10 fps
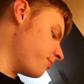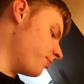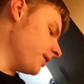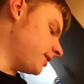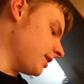
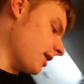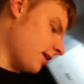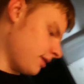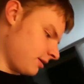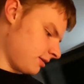But
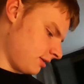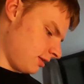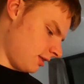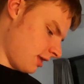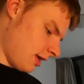
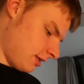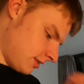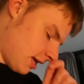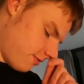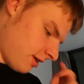and
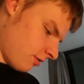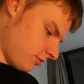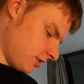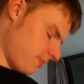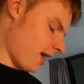have the other
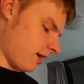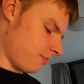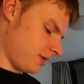ones as backup.